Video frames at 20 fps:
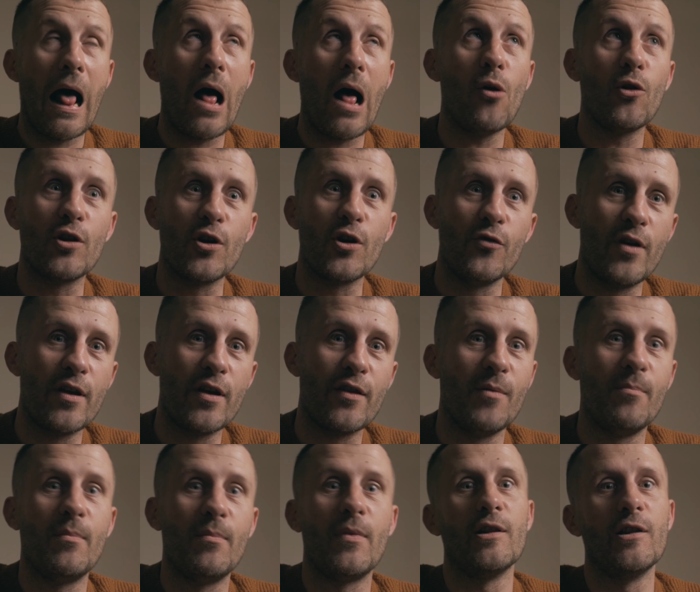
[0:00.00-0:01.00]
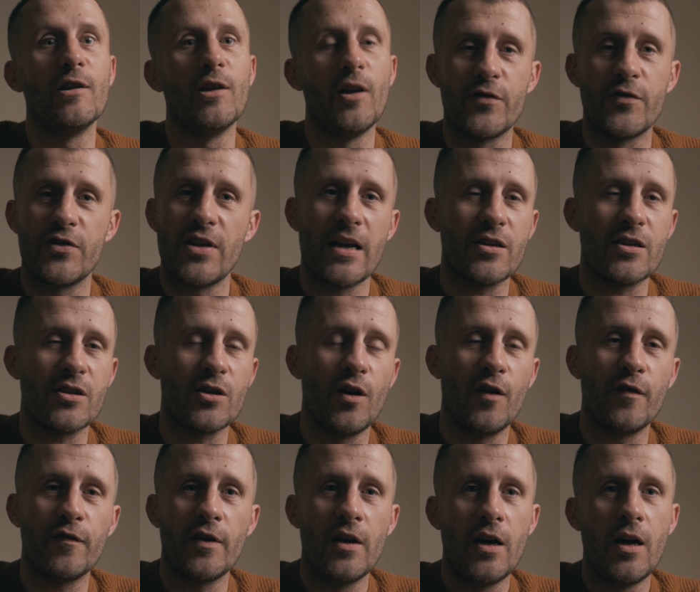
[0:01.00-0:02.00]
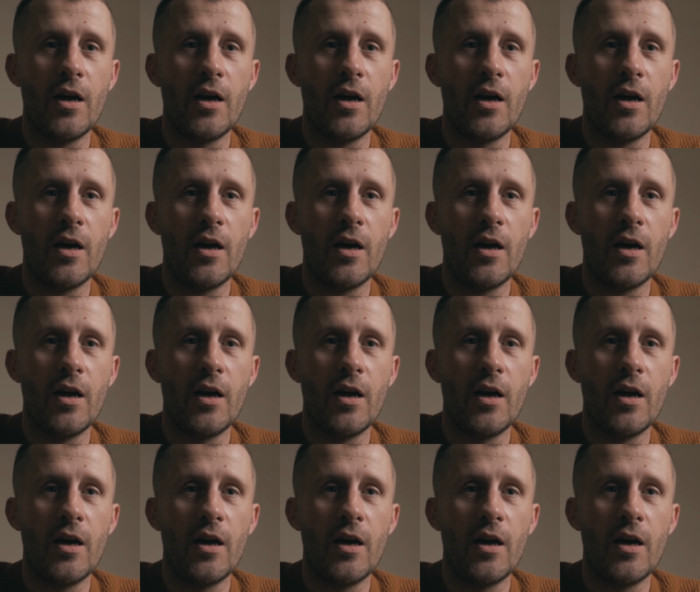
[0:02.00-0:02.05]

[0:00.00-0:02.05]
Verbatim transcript: algorithm loves that stuff,